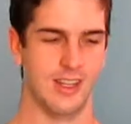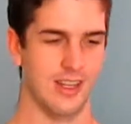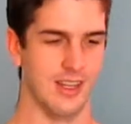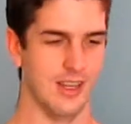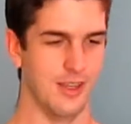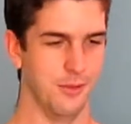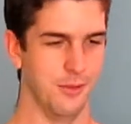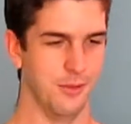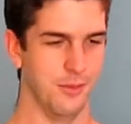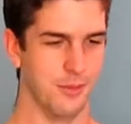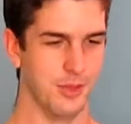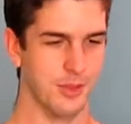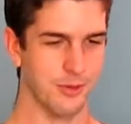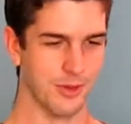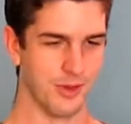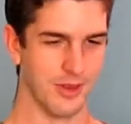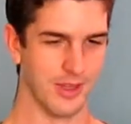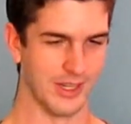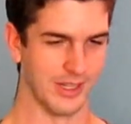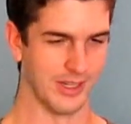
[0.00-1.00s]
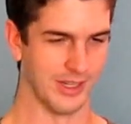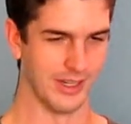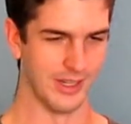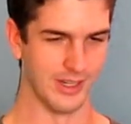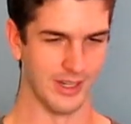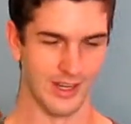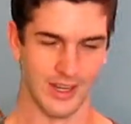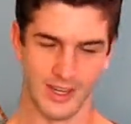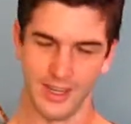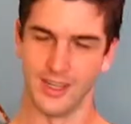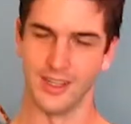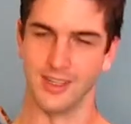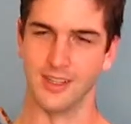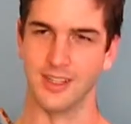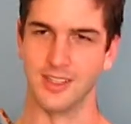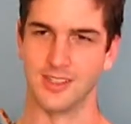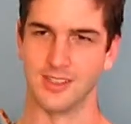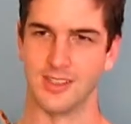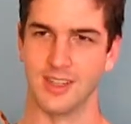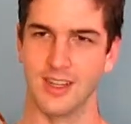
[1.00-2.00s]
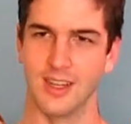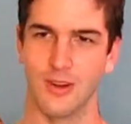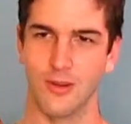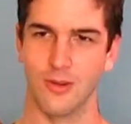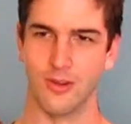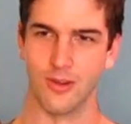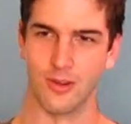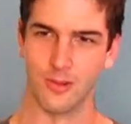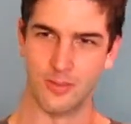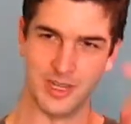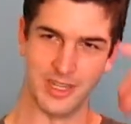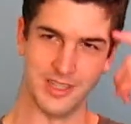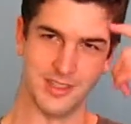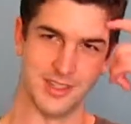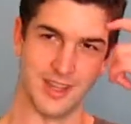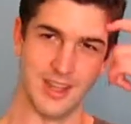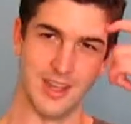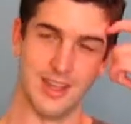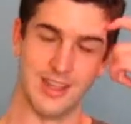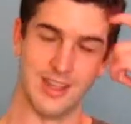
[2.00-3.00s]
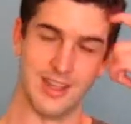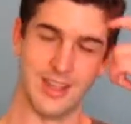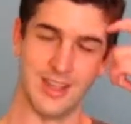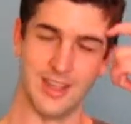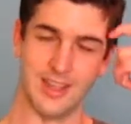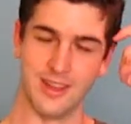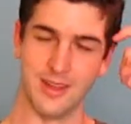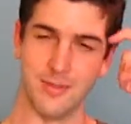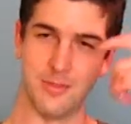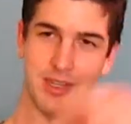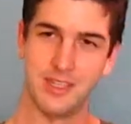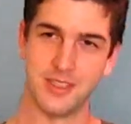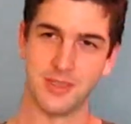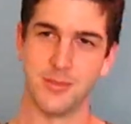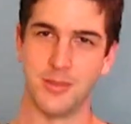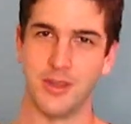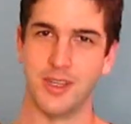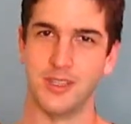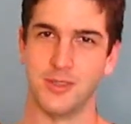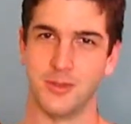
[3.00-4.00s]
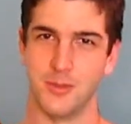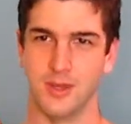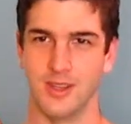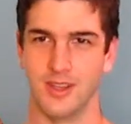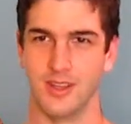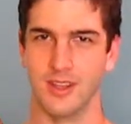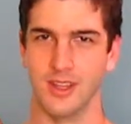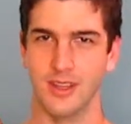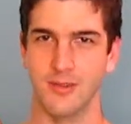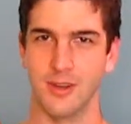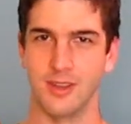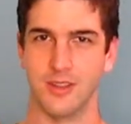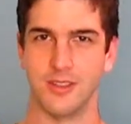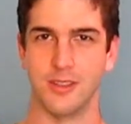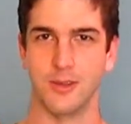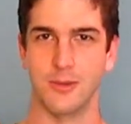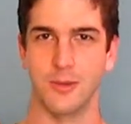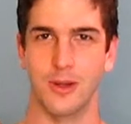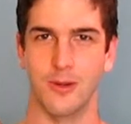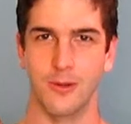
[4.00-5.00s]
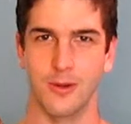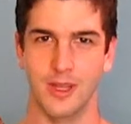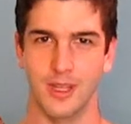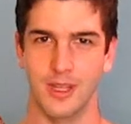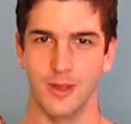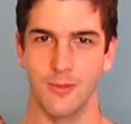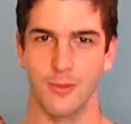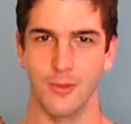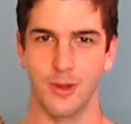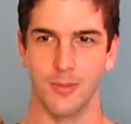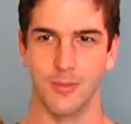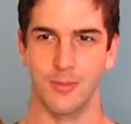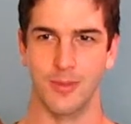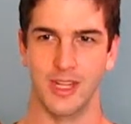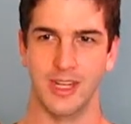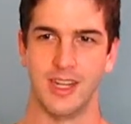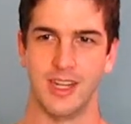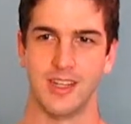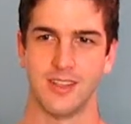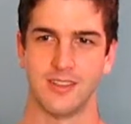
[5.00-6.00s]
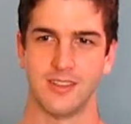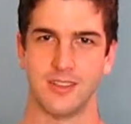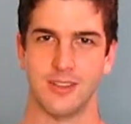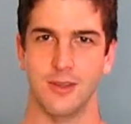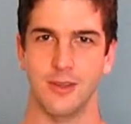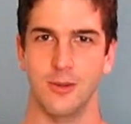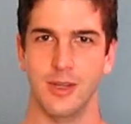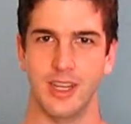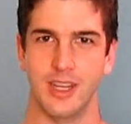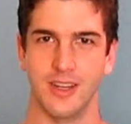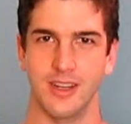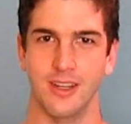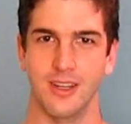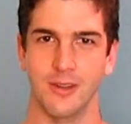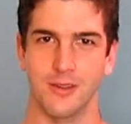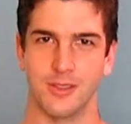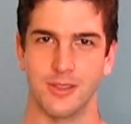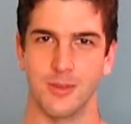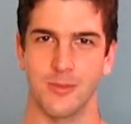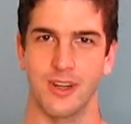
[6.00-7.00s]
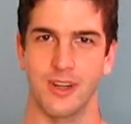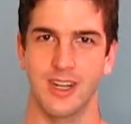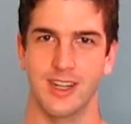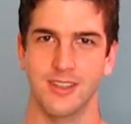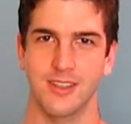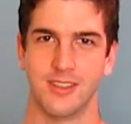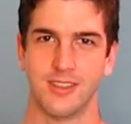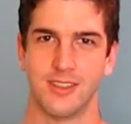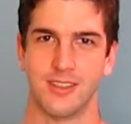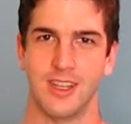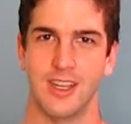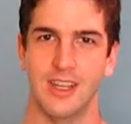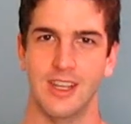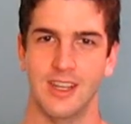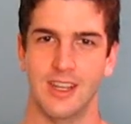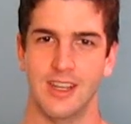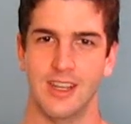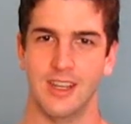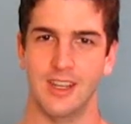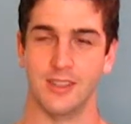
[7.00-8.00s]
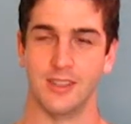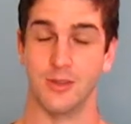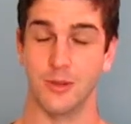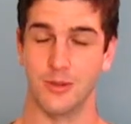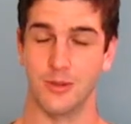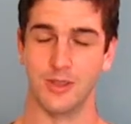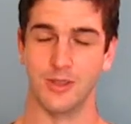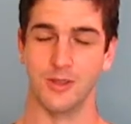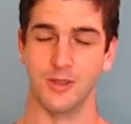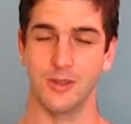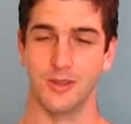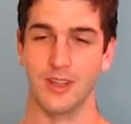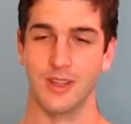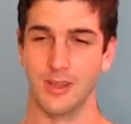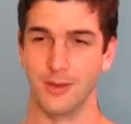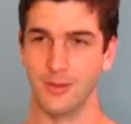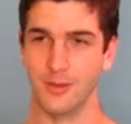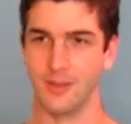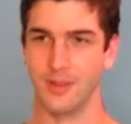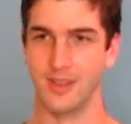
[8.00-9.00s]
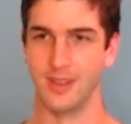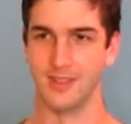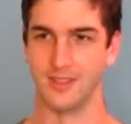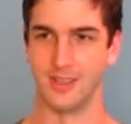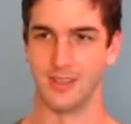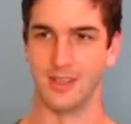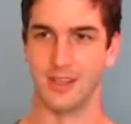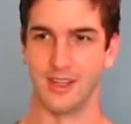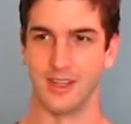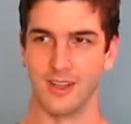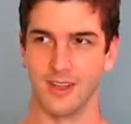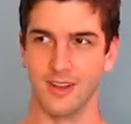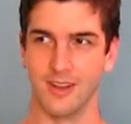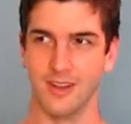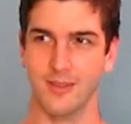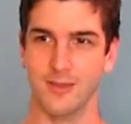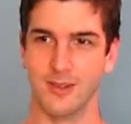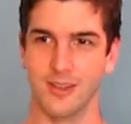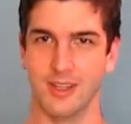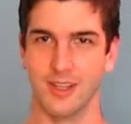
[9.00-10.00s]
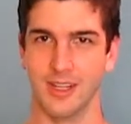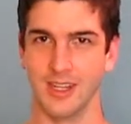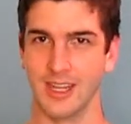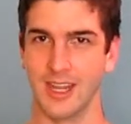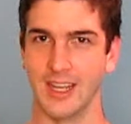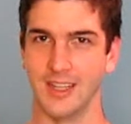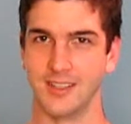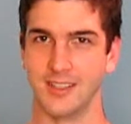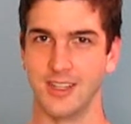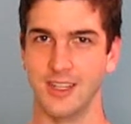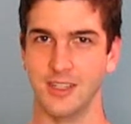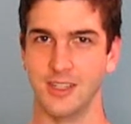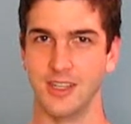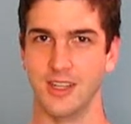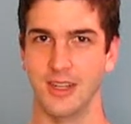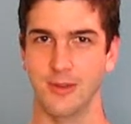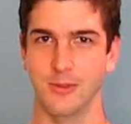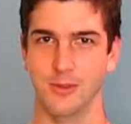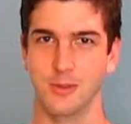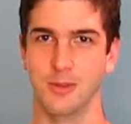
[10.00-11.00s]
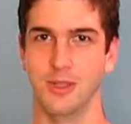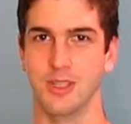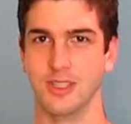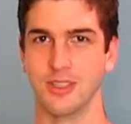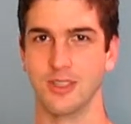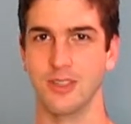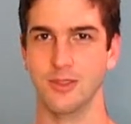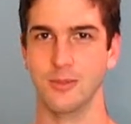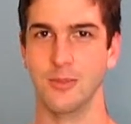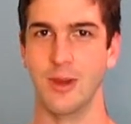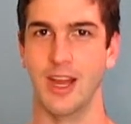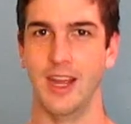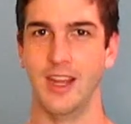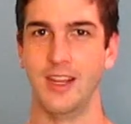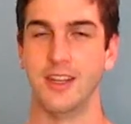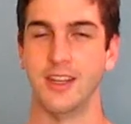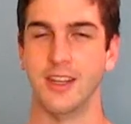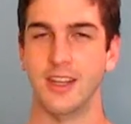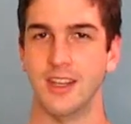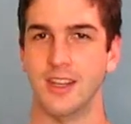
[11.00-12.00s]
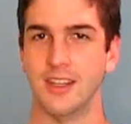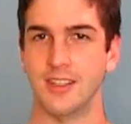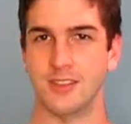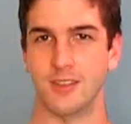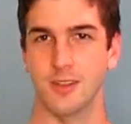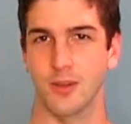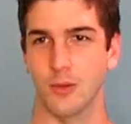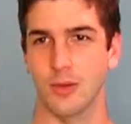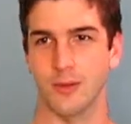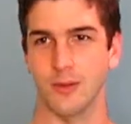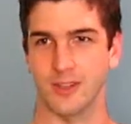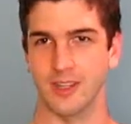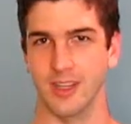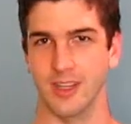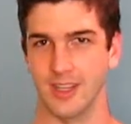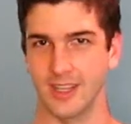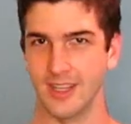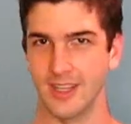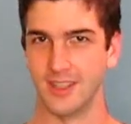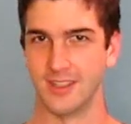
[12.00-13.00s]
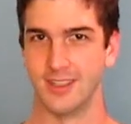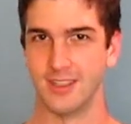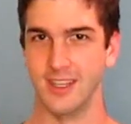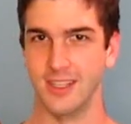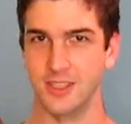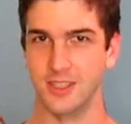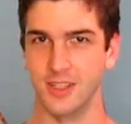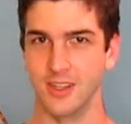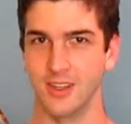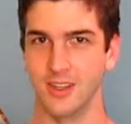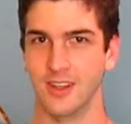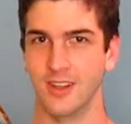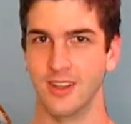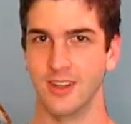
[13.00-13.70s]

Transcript: and we were thinking, hey, let's uh, order a pizza. And the pizza place wouldn't deliver to where we had, were meeting, so we had to go somewhere else. So we went to, they, they said they could deliver to the gas station that was really close by, so we went to the gas station,